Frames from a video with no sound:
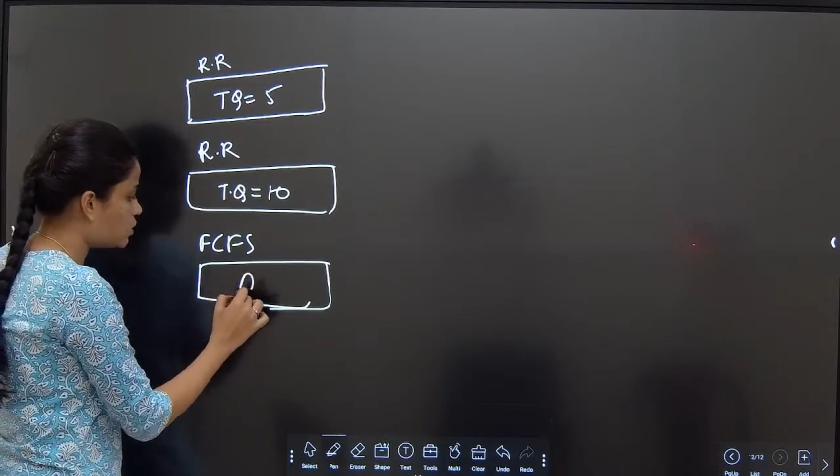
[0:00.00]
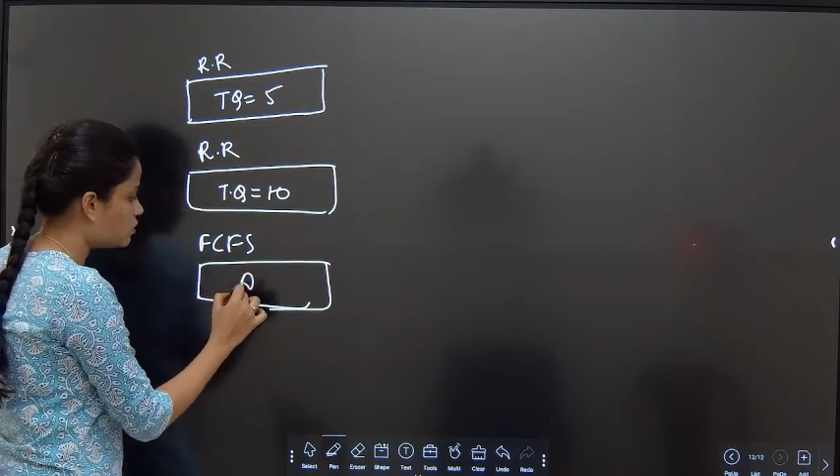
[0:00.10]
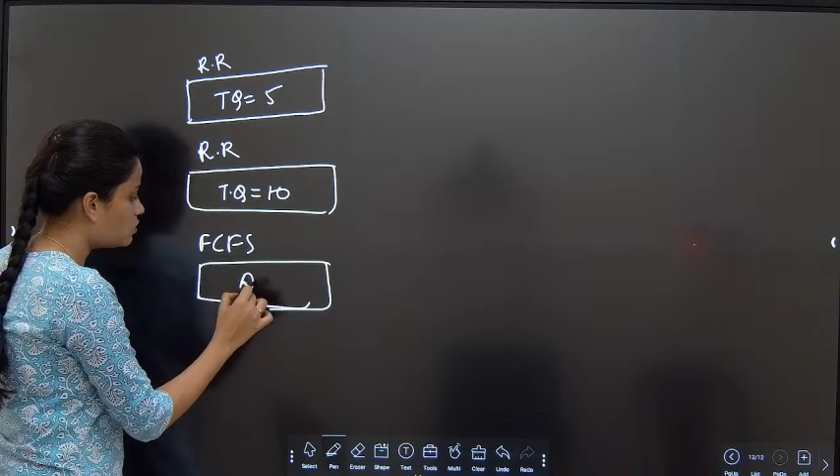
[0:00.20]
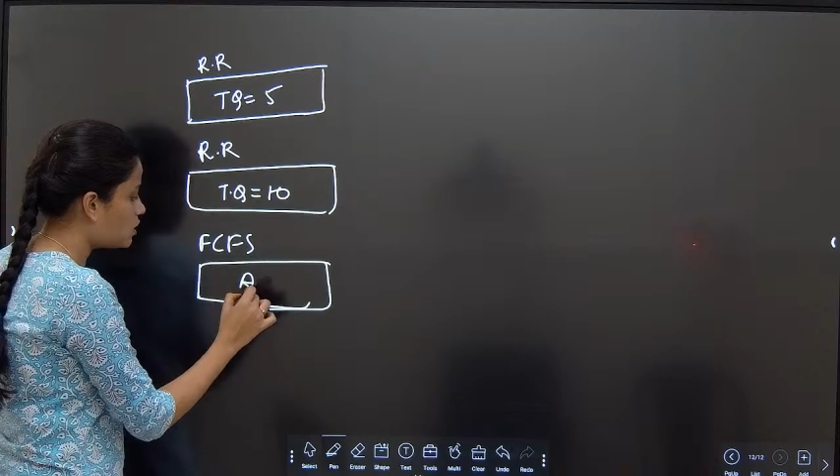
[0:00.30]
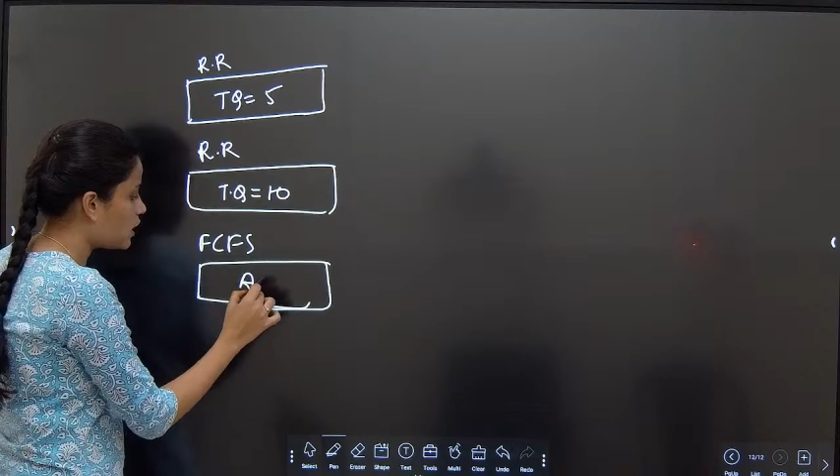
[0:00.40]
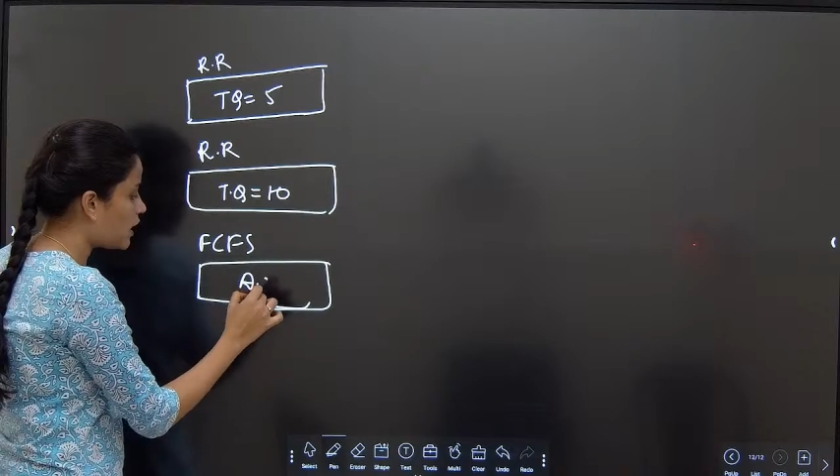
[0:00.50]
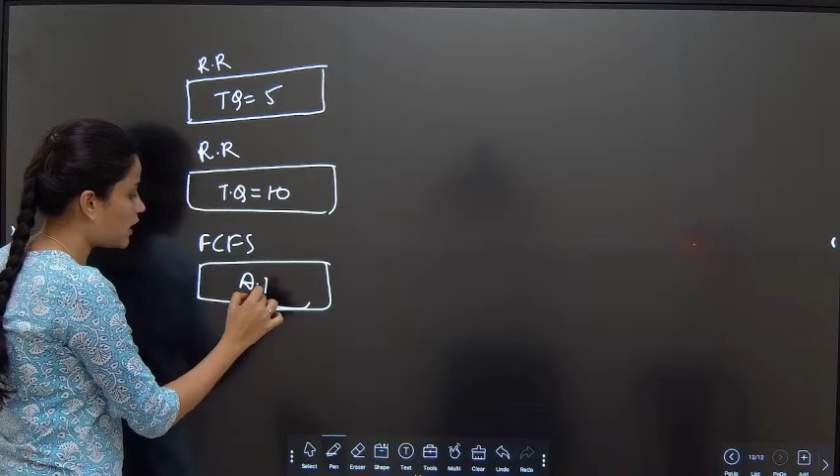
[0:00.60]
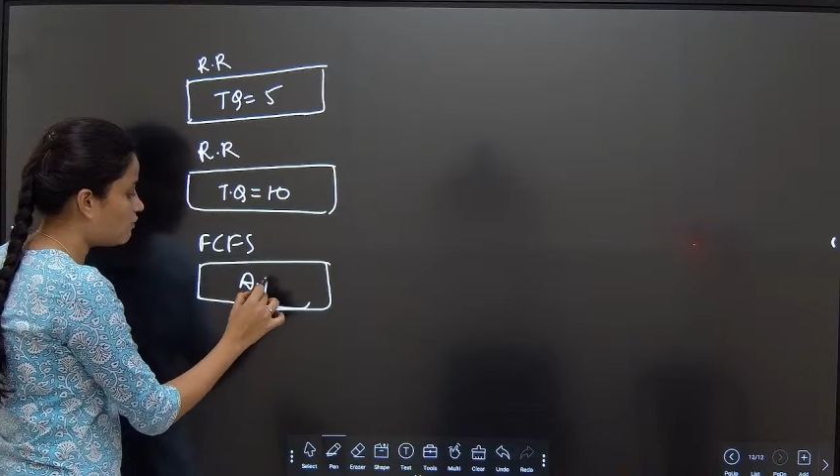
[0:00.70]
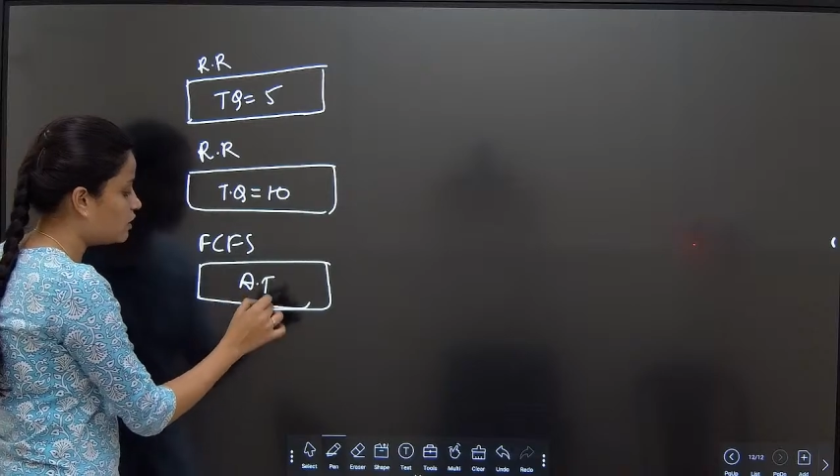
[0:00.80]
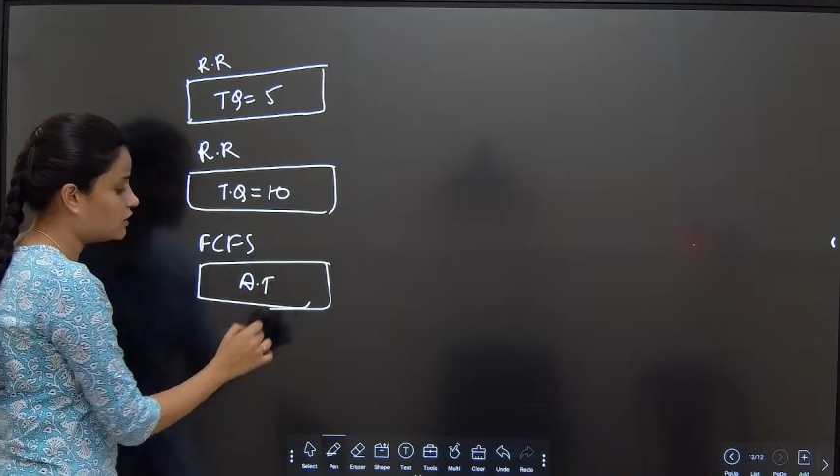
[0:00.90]
the
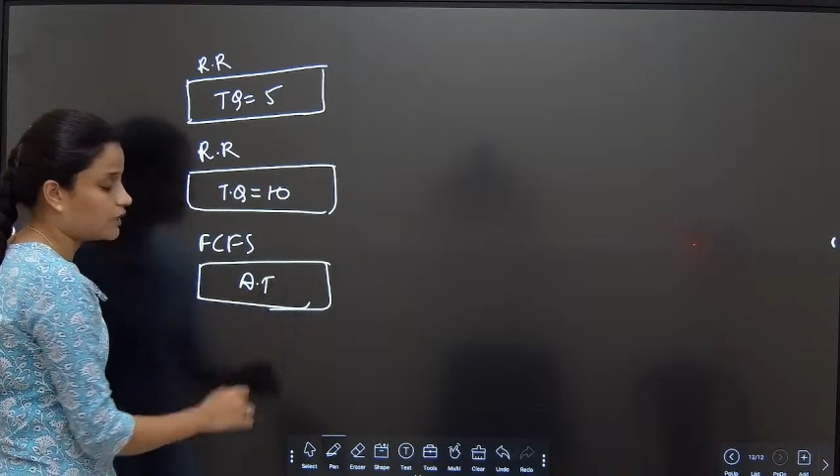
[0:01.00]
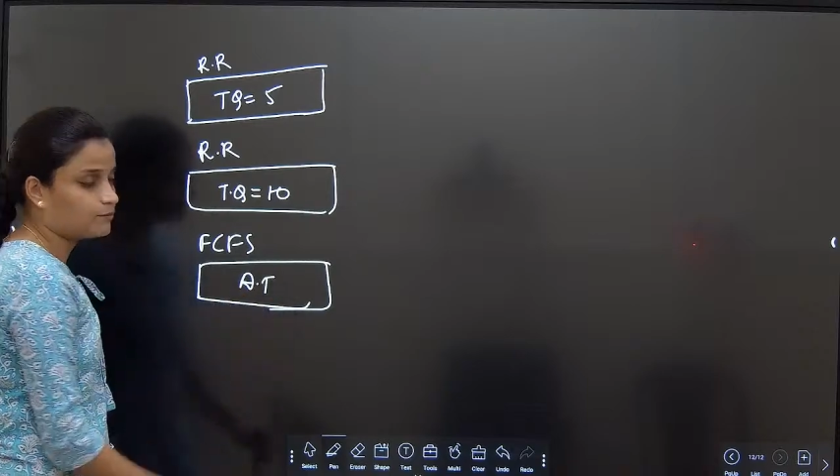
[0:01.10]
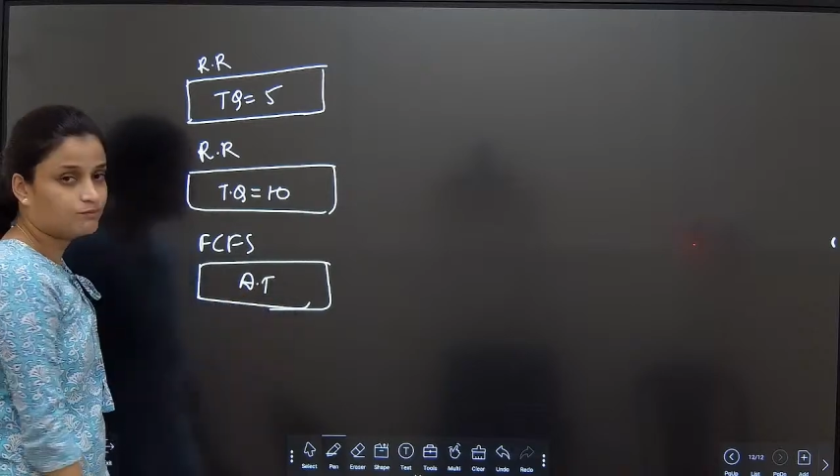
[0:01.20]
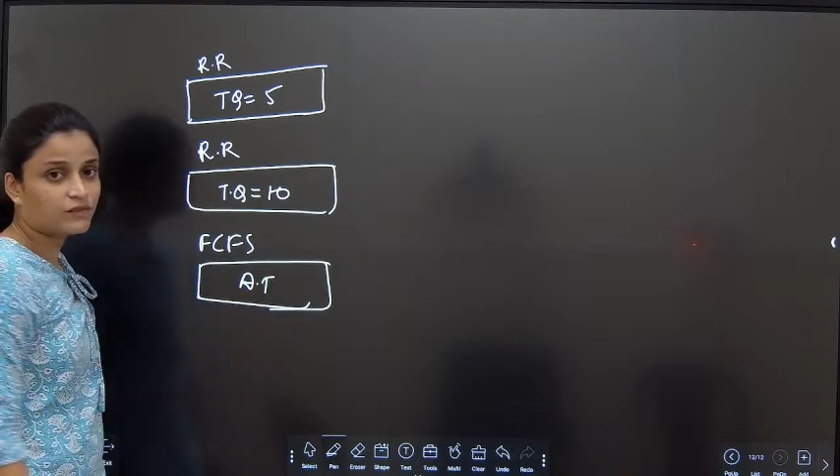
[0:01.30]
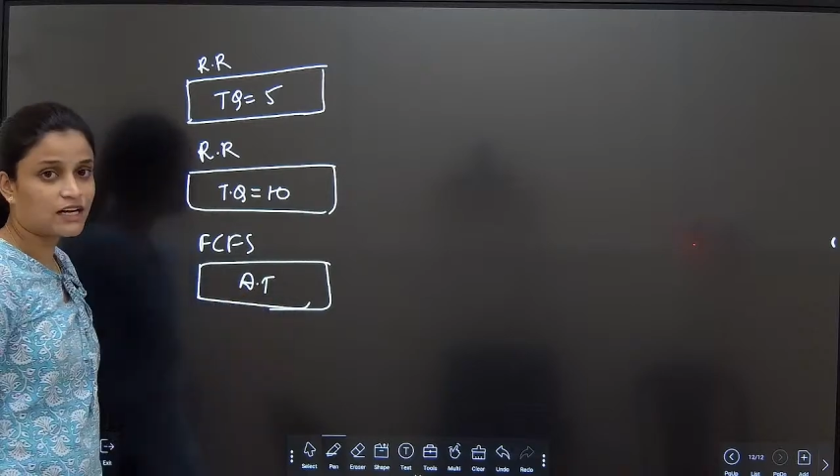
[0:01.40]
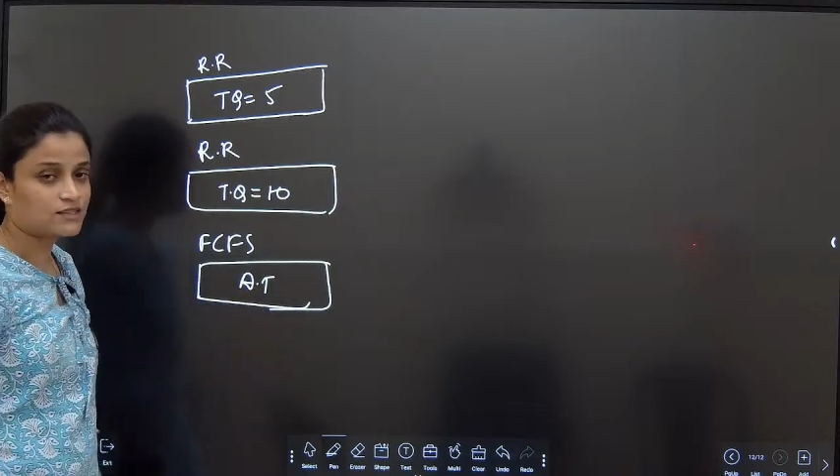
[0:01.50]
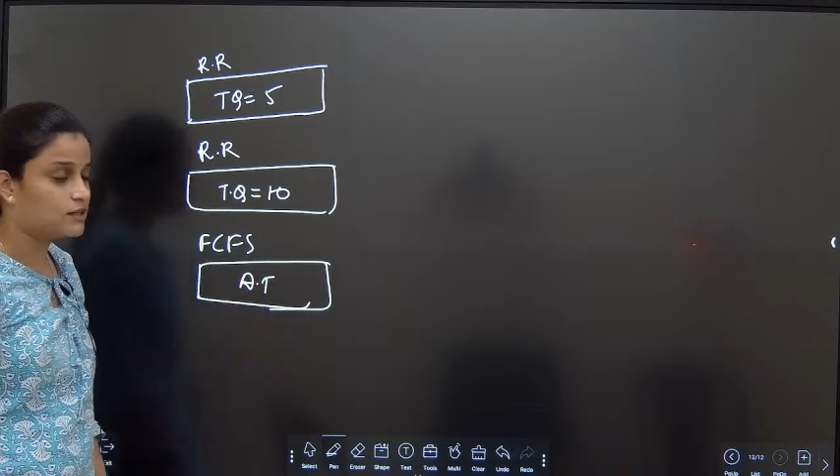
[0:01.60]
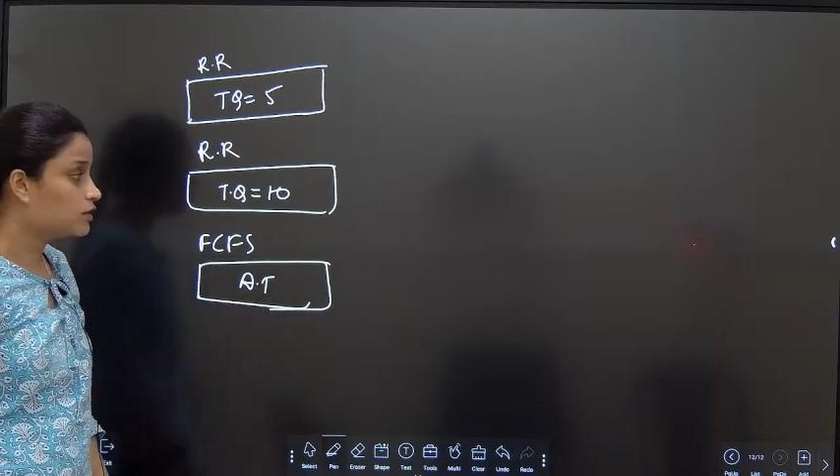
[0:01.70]
arrival time, that's it.